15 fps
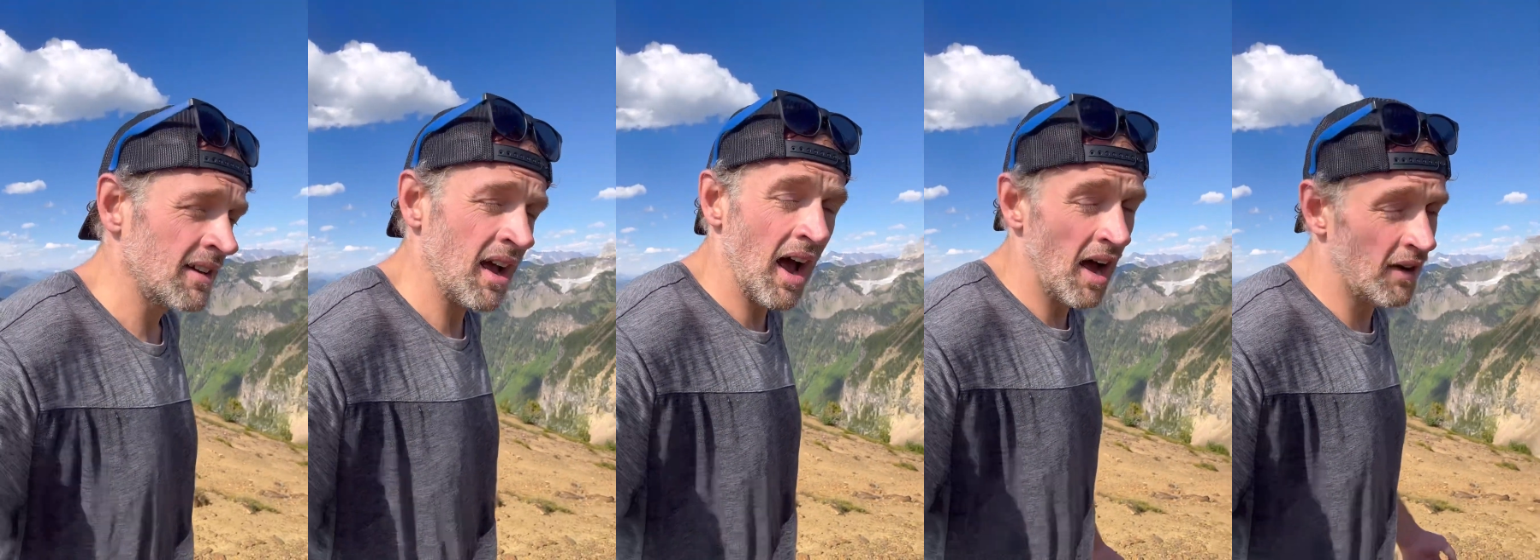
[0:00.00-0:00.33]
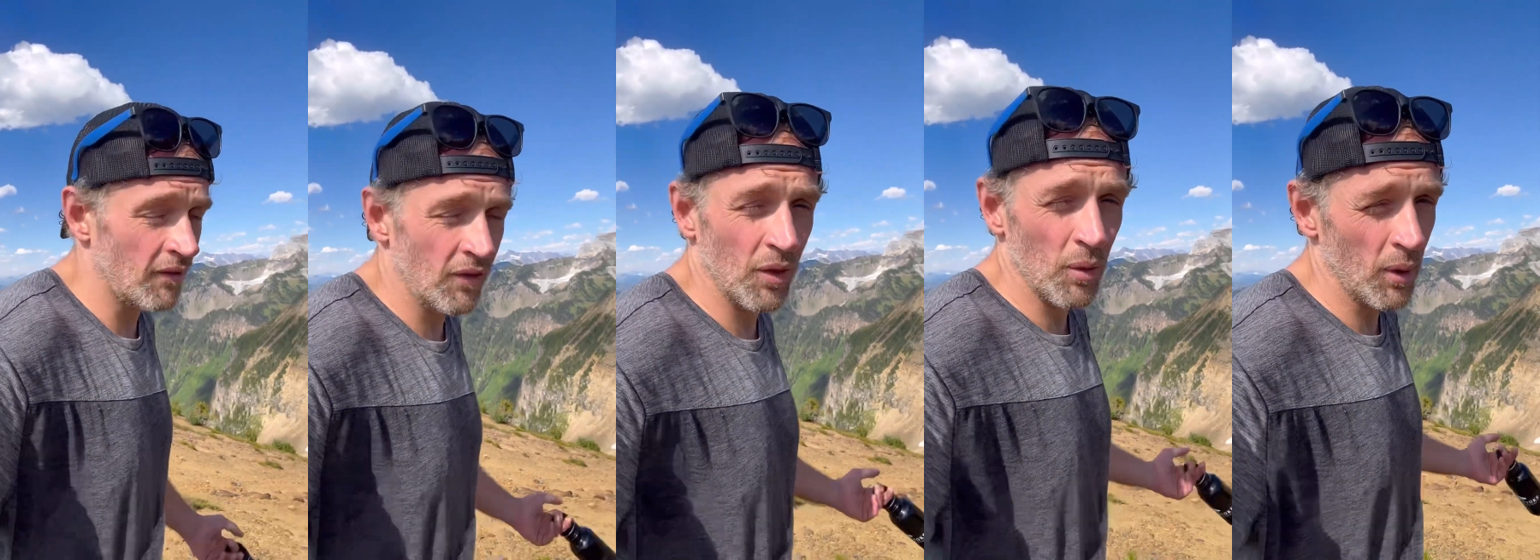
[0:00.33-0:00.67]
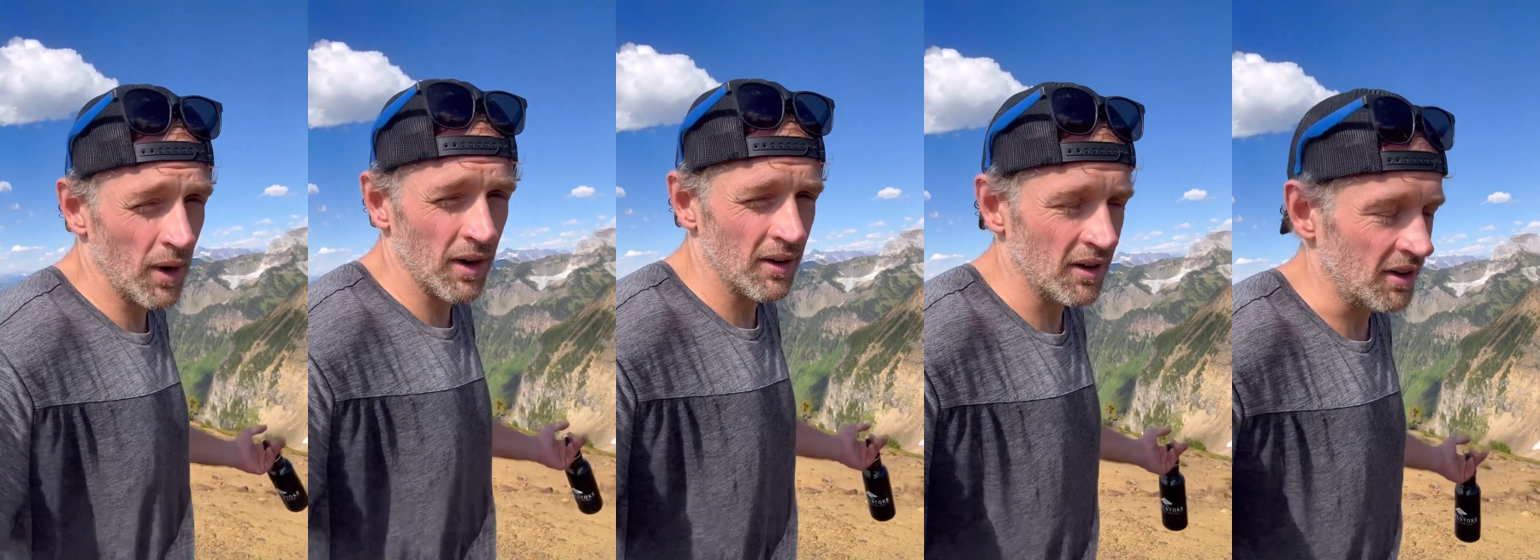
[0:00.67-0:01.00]
of the
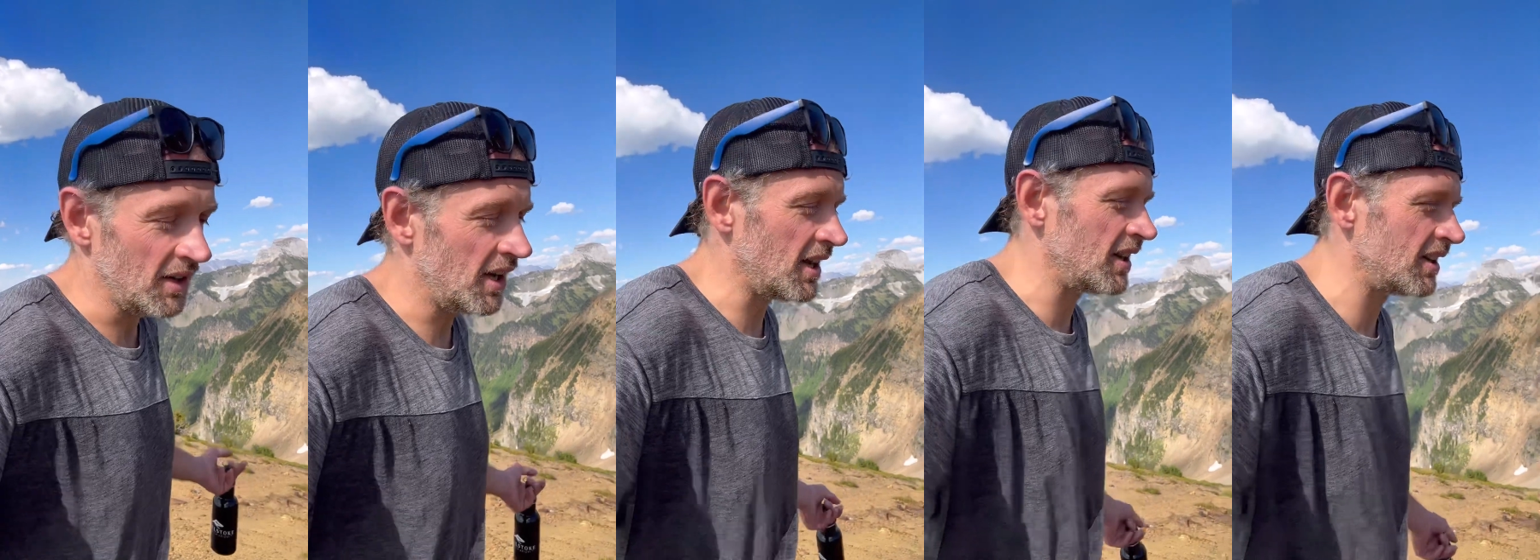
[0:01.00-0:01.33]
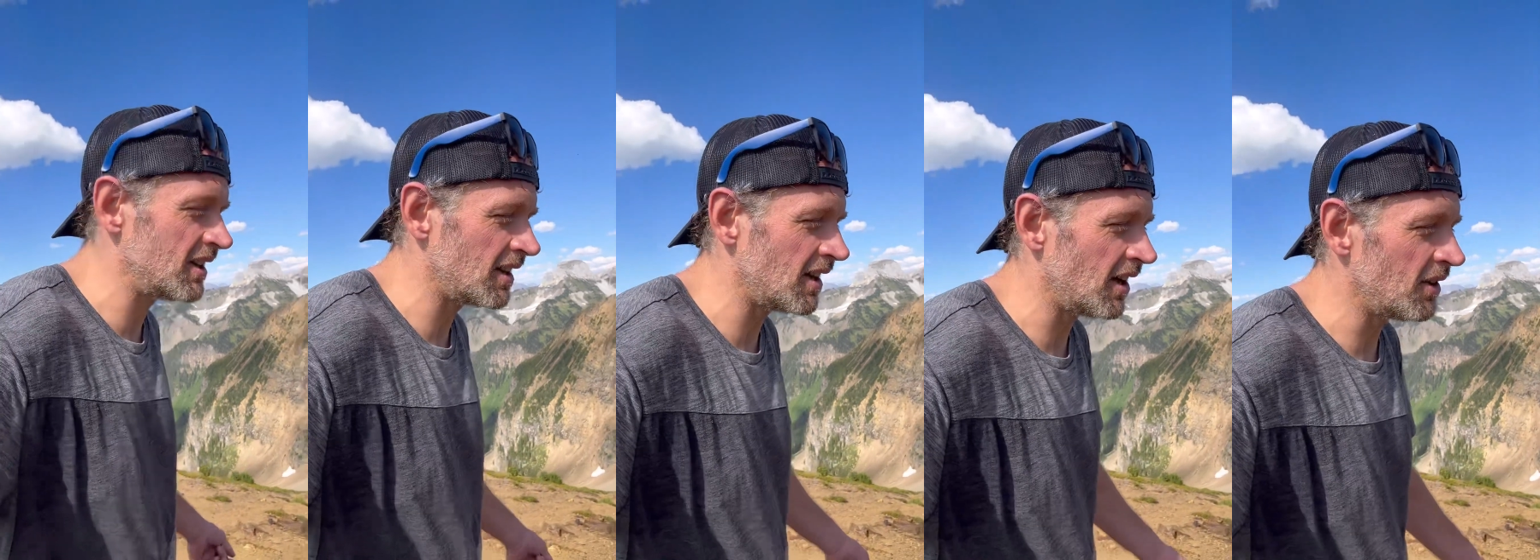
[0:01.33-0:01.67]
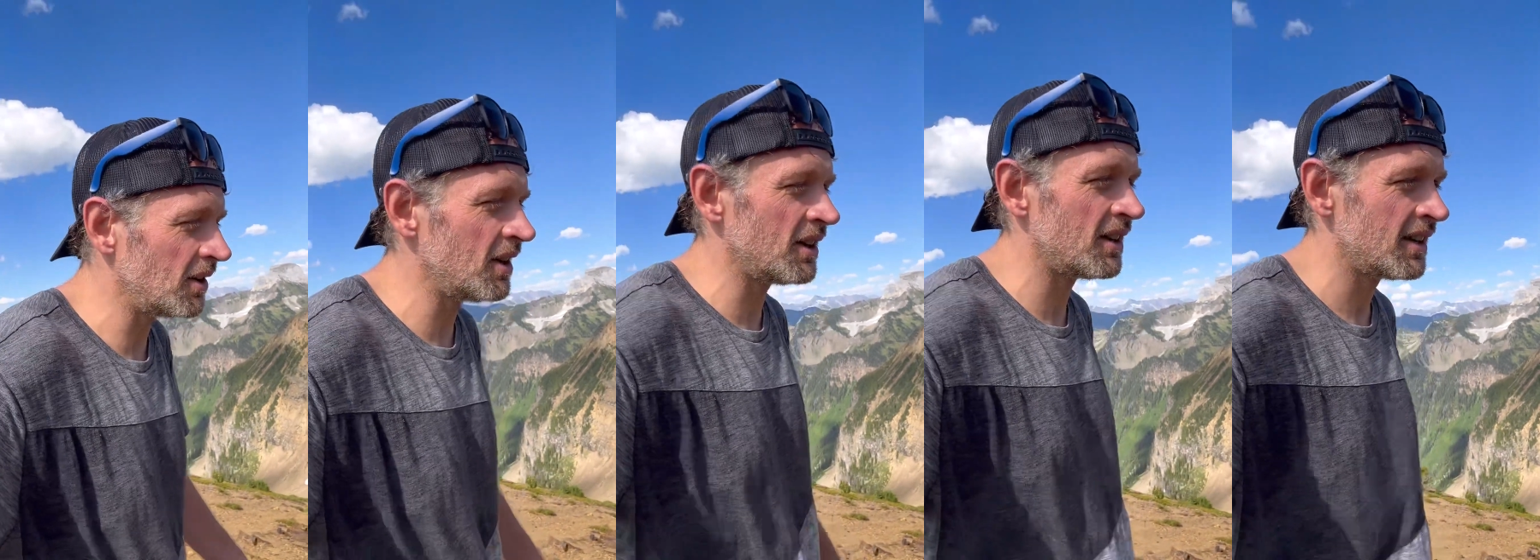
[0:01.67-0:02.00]
world,
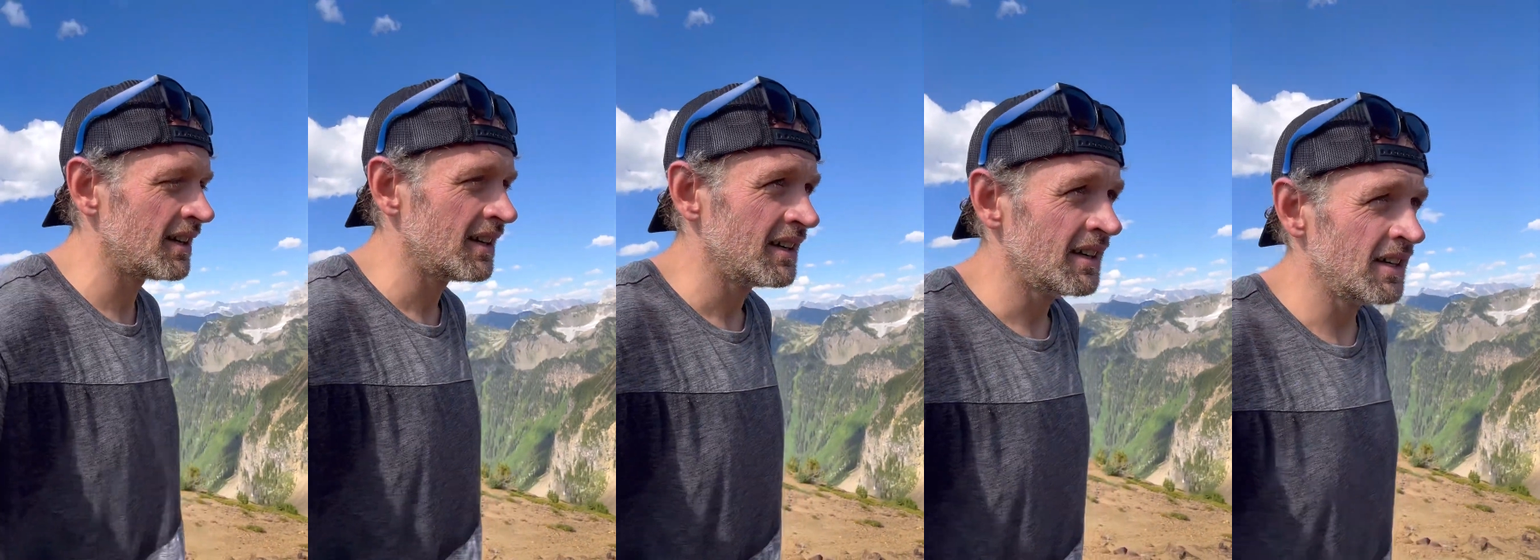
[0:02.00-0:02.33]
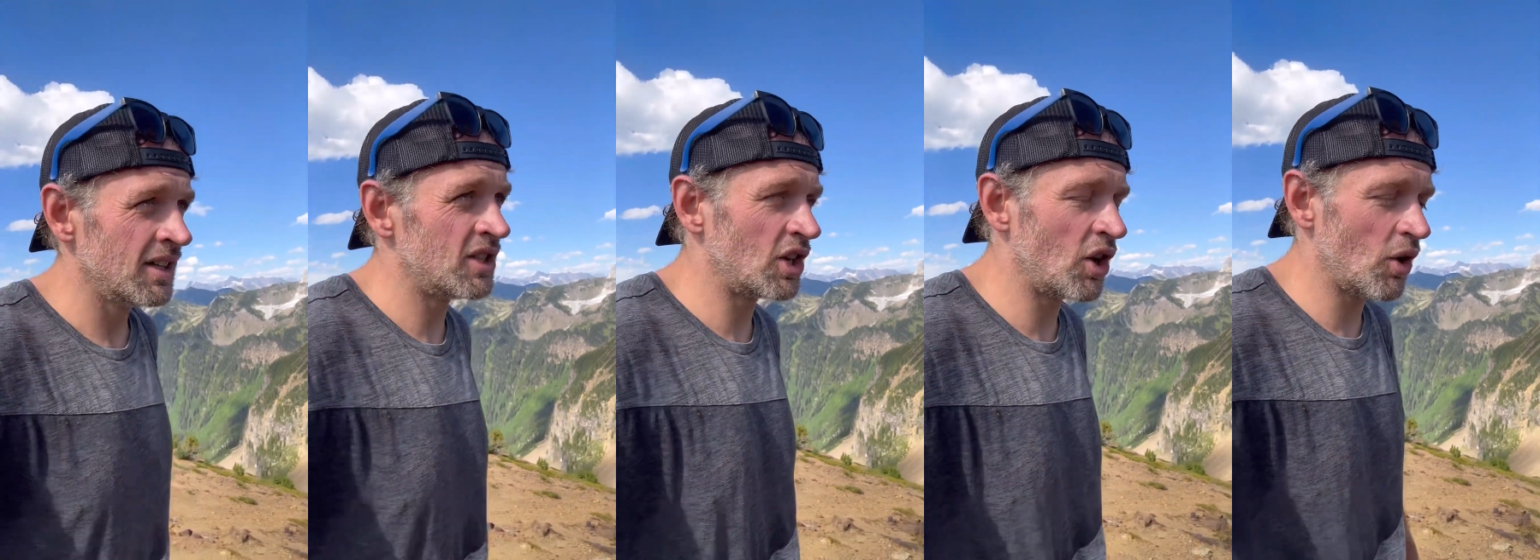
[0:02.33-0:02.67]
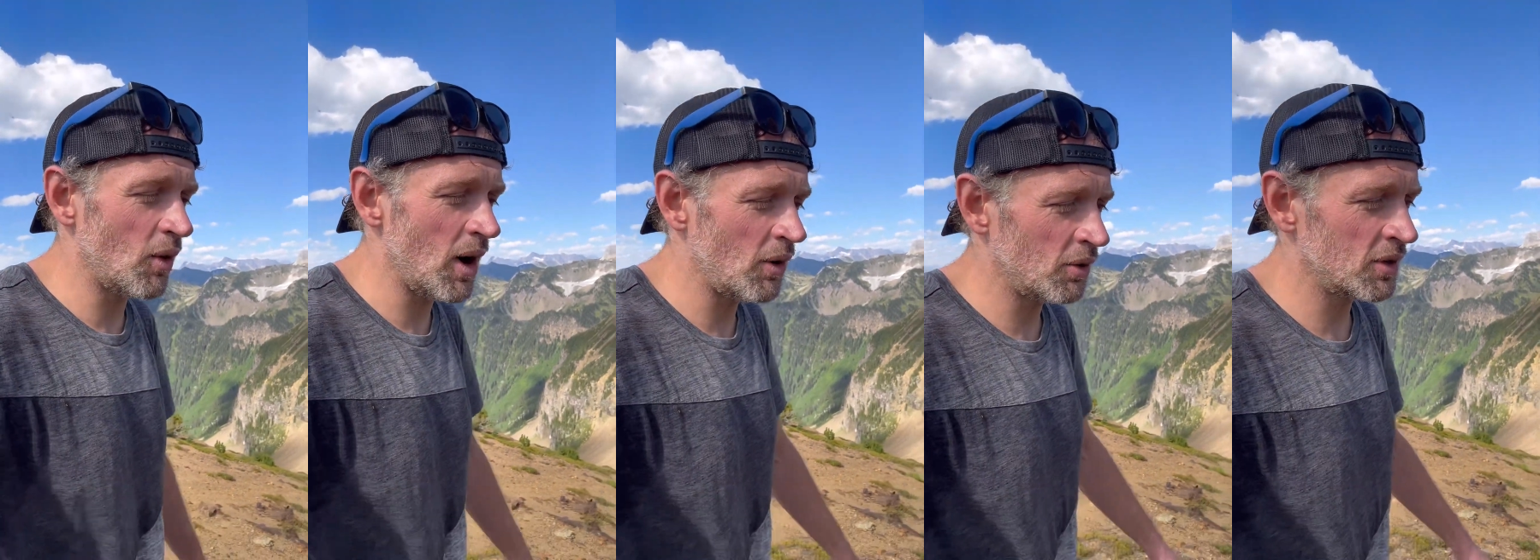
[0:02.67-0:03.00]
to go
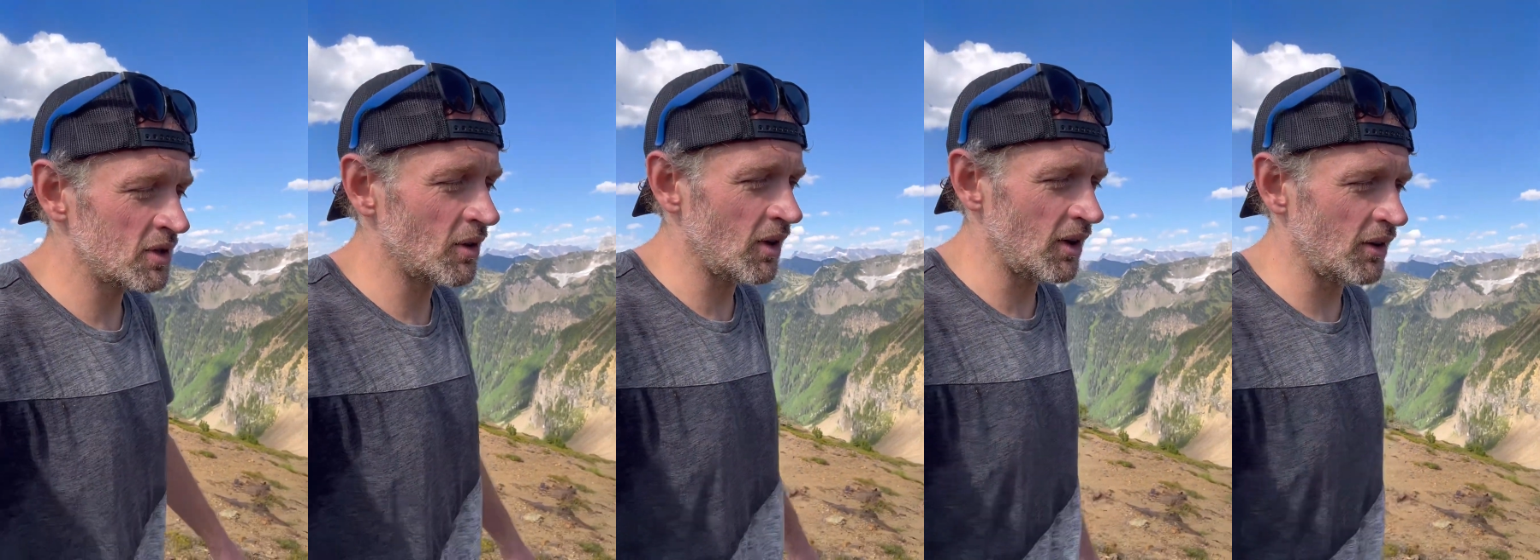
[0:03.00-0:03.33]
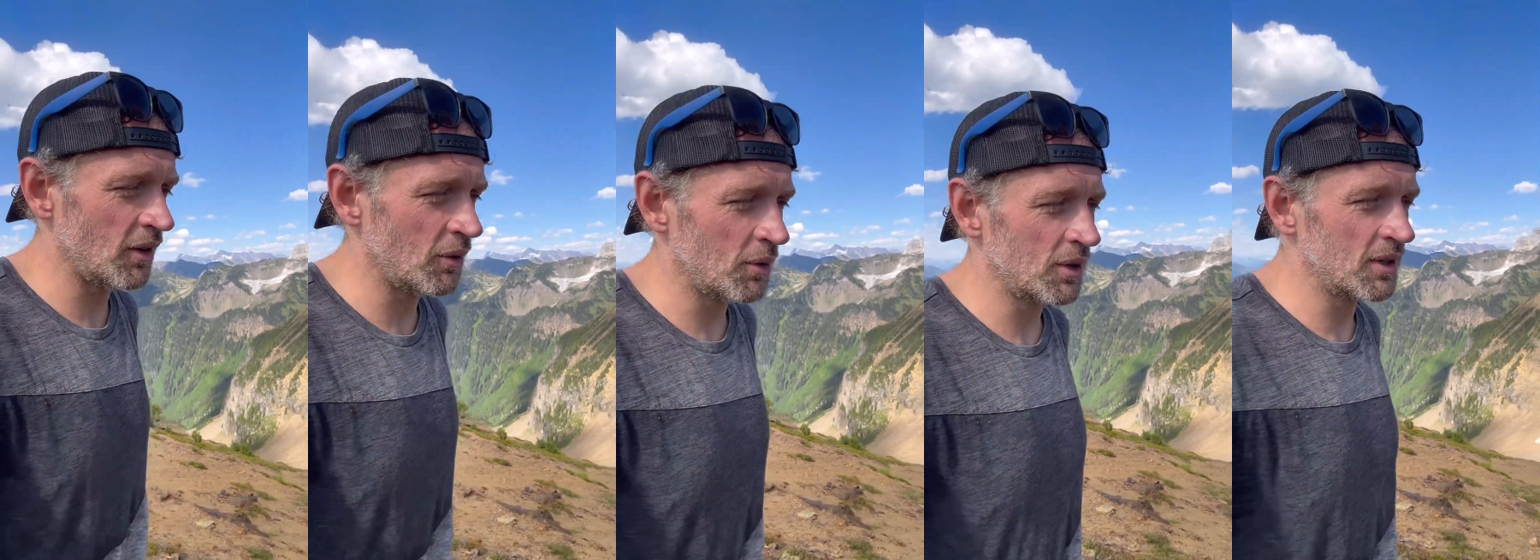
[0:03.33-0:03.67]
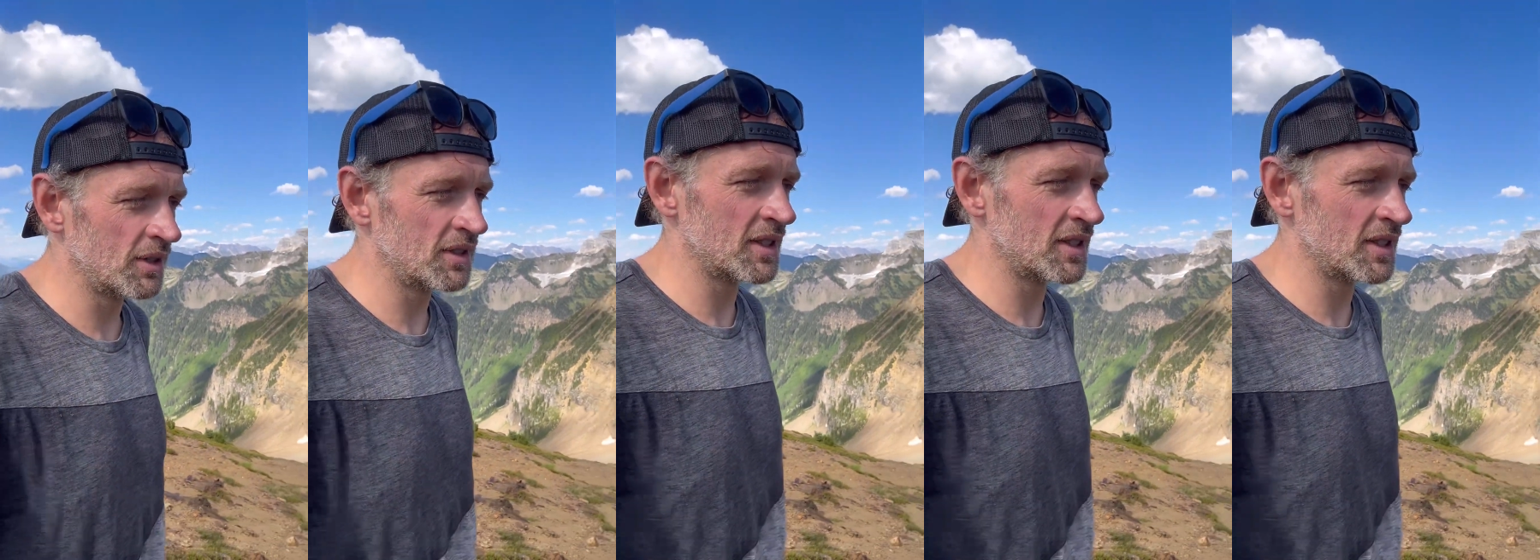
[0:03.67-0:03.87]
out into all the world,